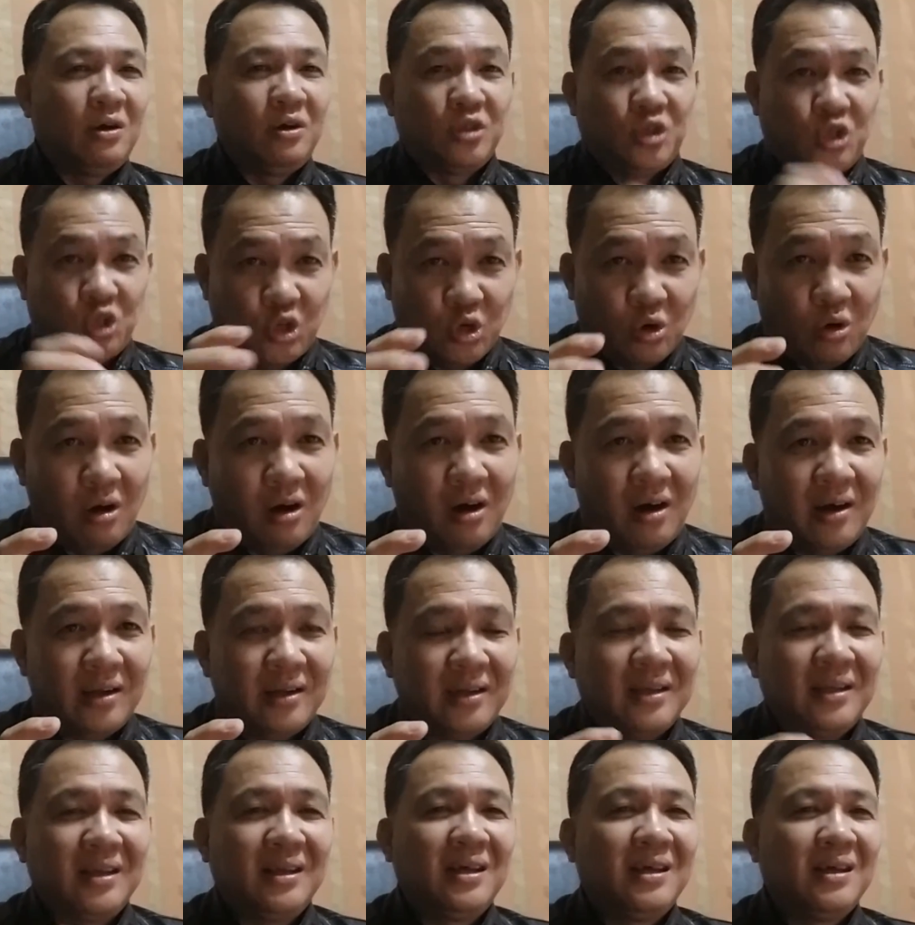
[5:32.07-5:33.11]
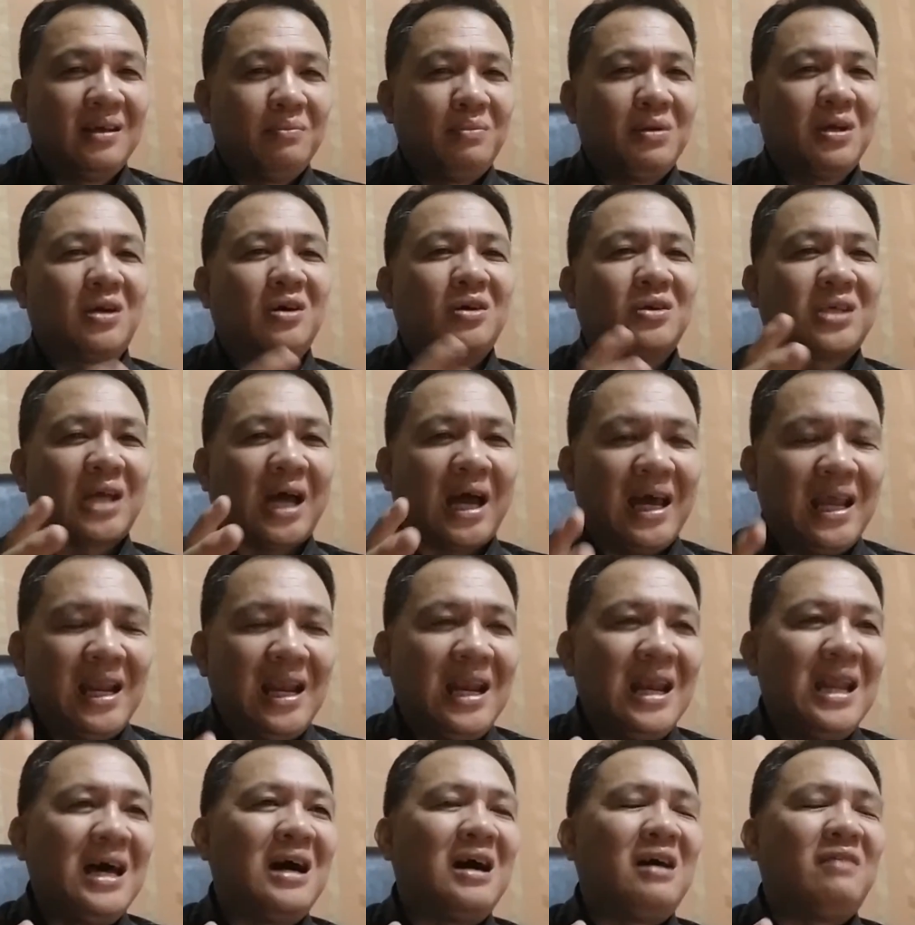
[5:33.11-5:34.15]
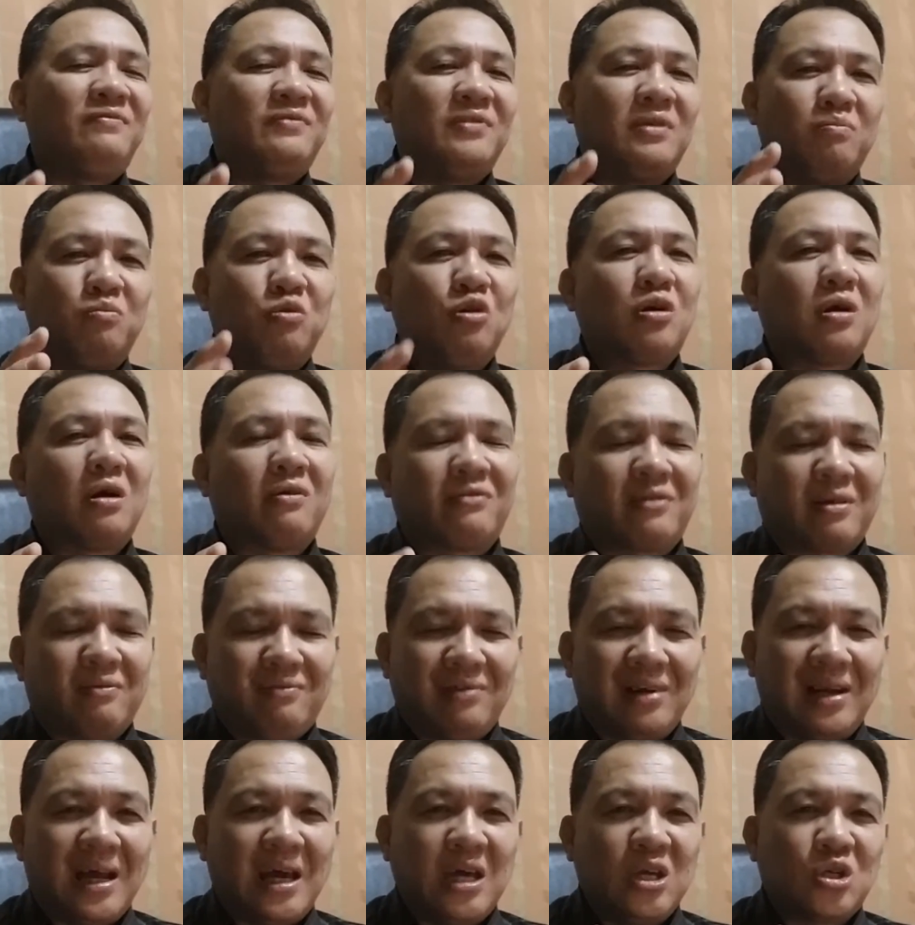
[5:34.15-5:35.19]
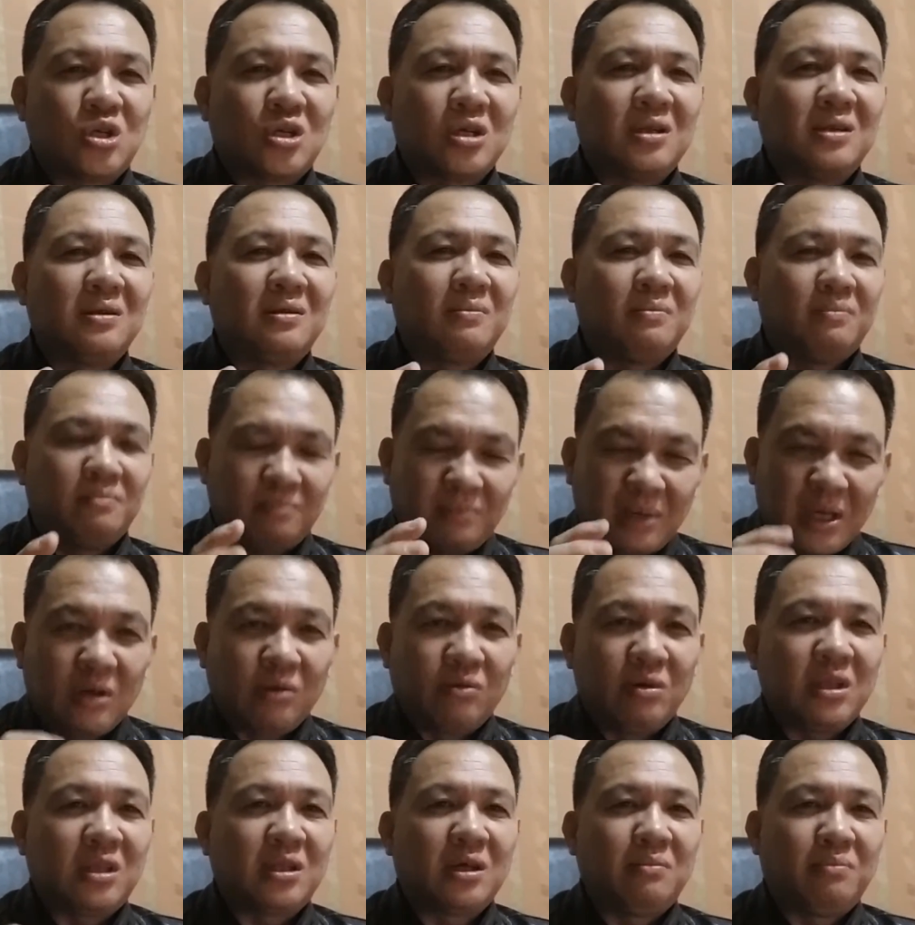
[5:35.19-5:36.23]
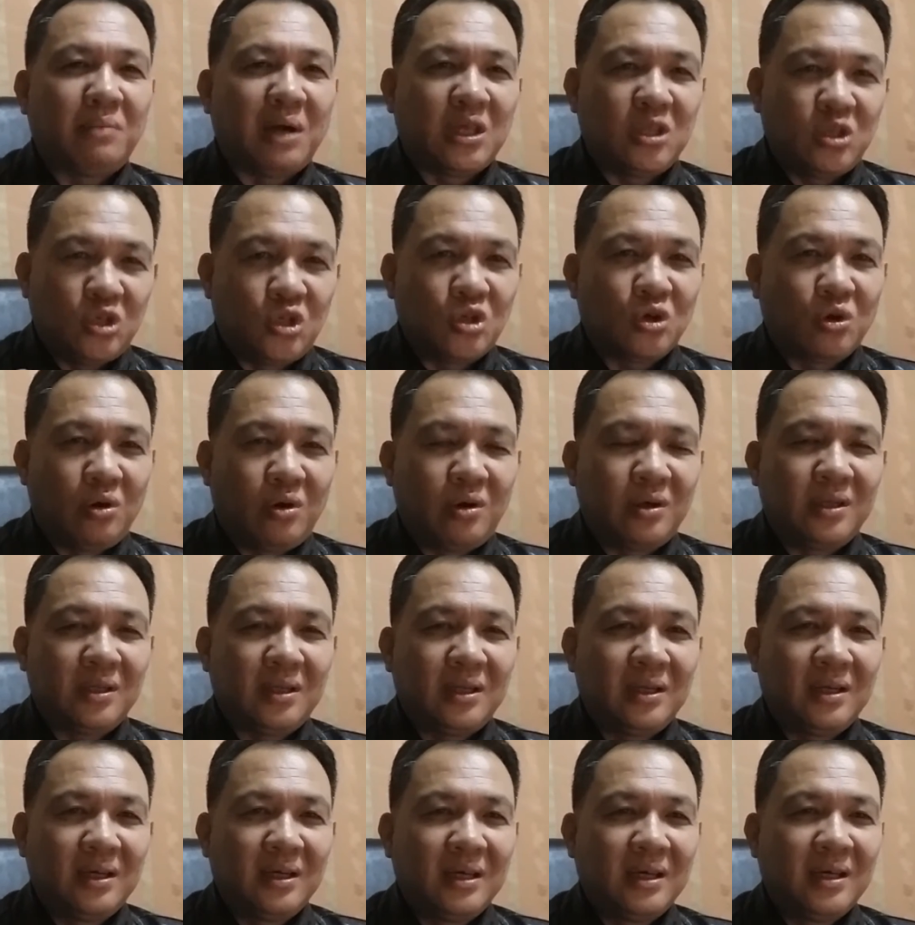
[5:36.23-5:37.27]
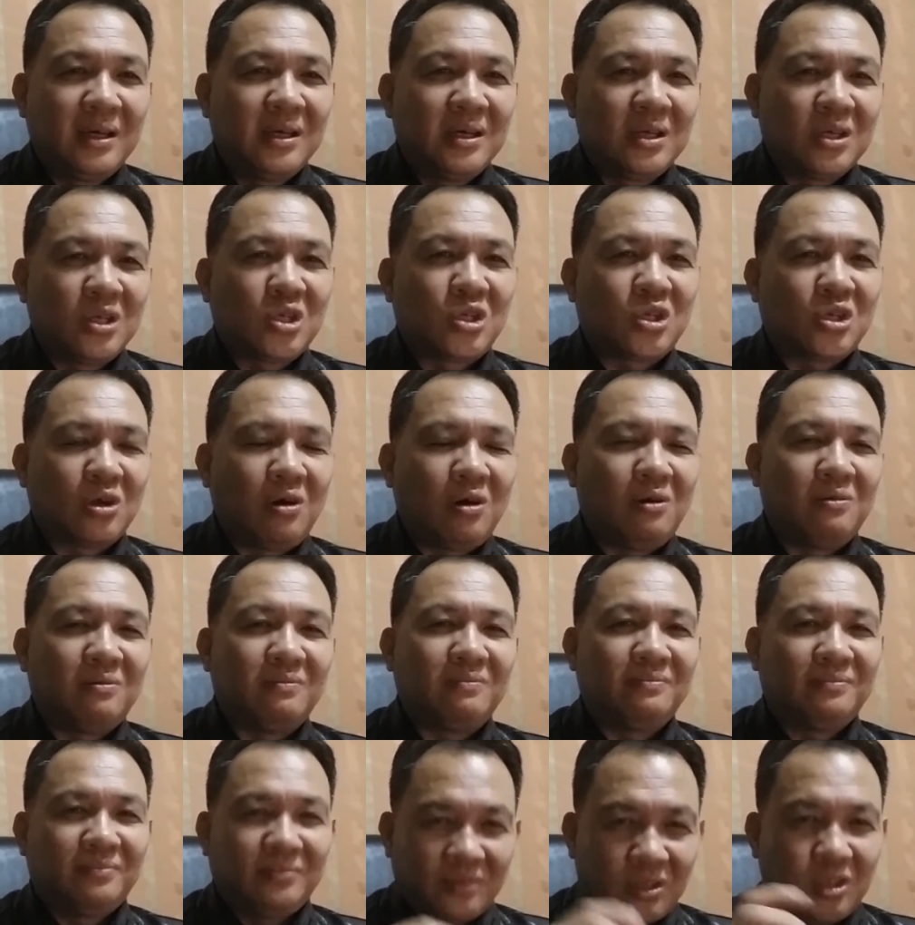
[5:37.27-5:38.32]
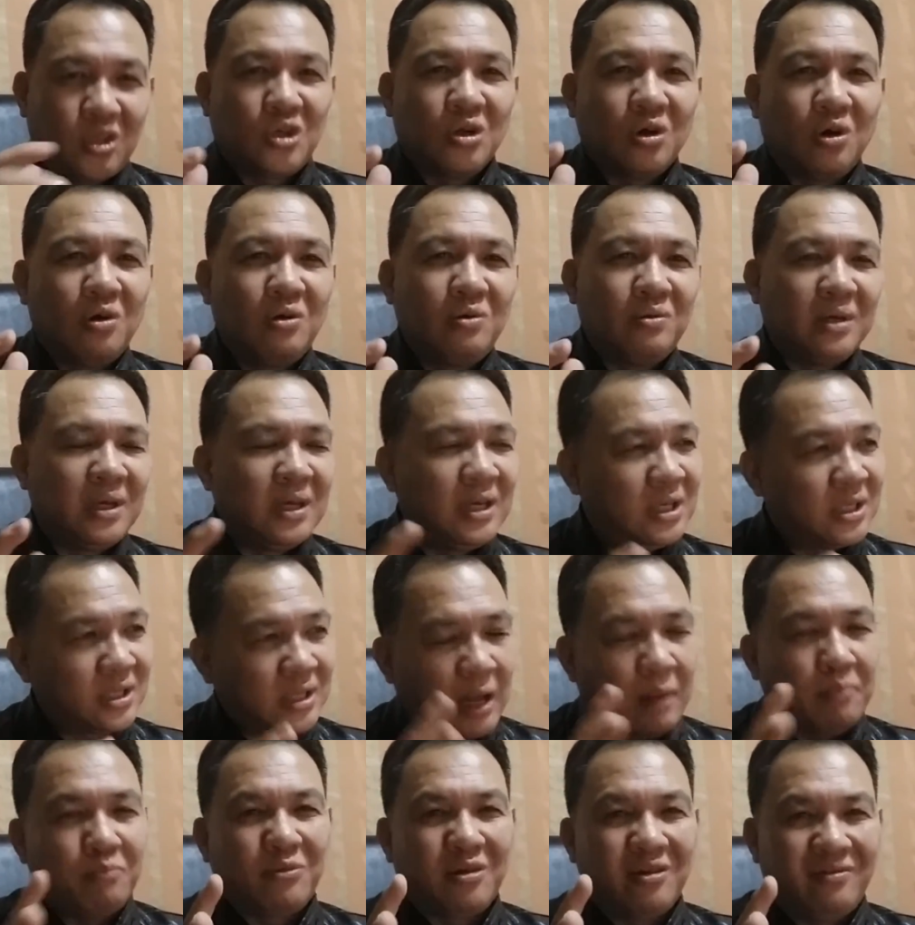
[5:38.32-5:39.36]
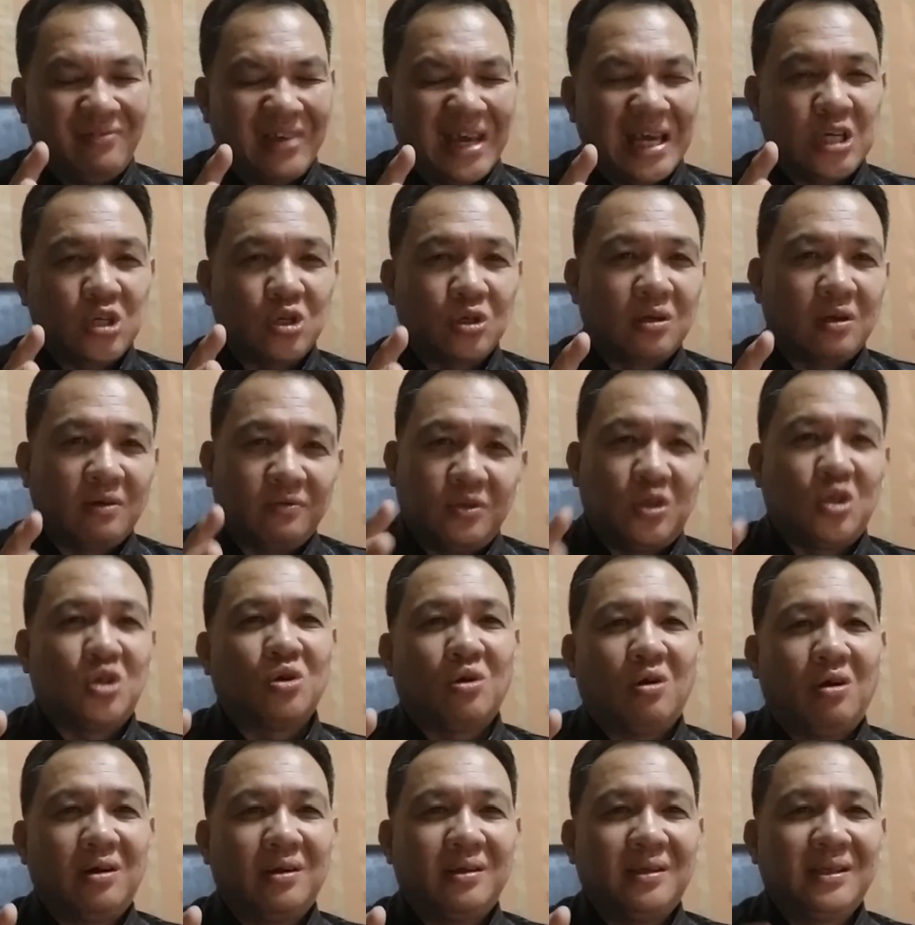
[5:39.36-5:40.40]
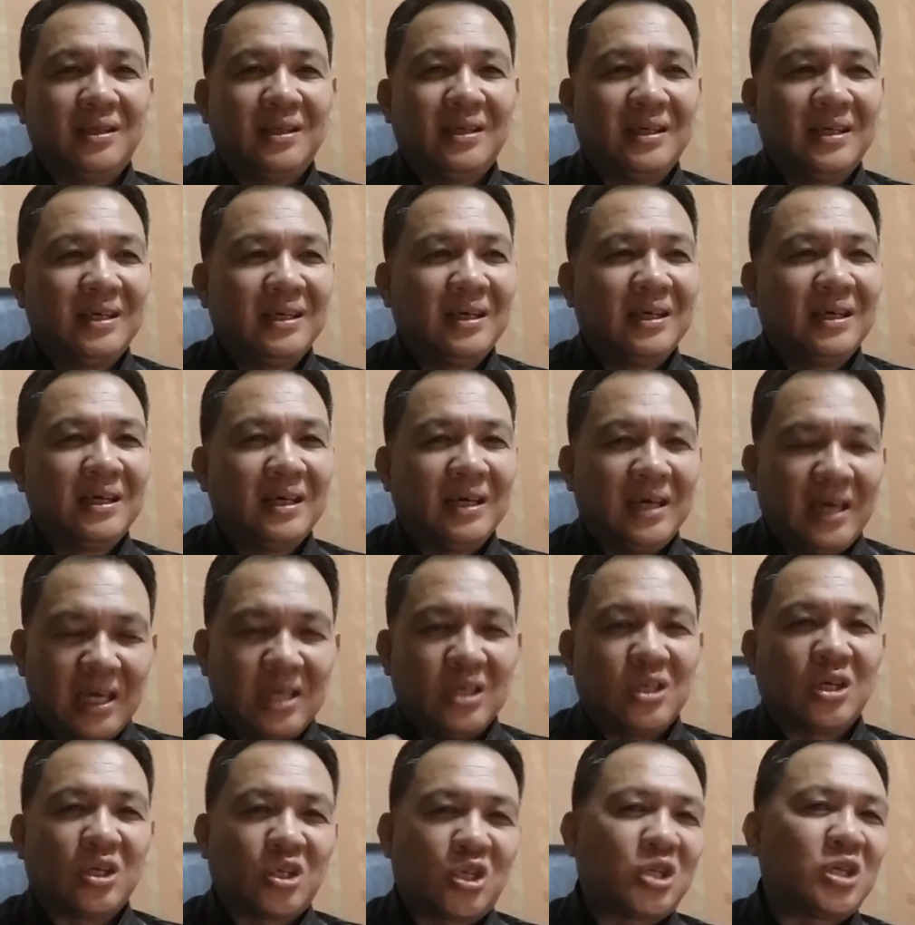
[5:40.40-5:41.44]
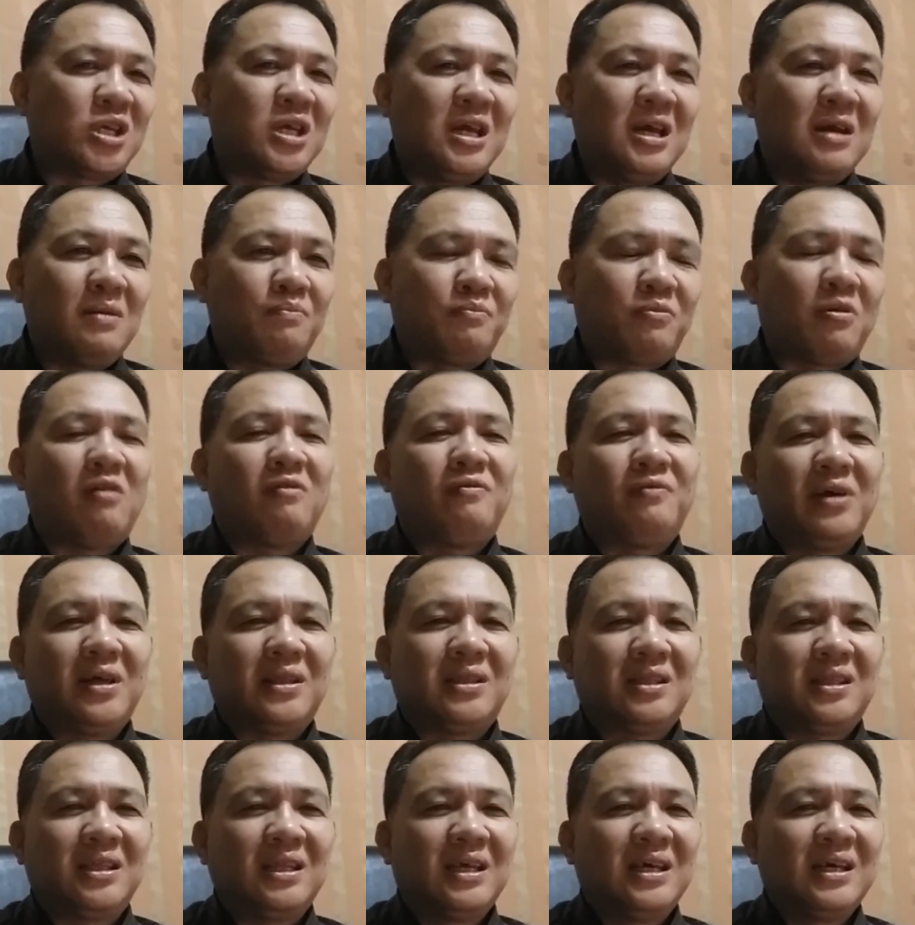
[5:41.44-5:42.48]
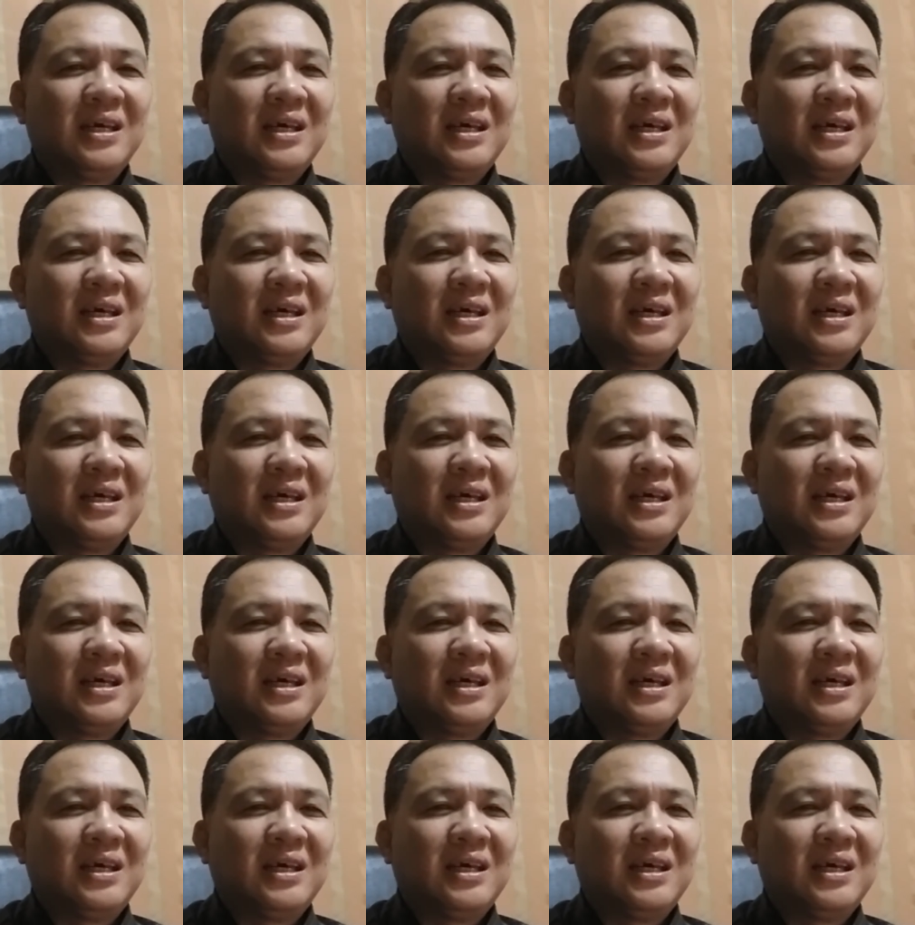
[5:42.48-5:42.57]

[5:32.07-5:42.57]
or John, because I love the book of Revelation being written by John. So Joh is abbreviation of John. He's a seer prophet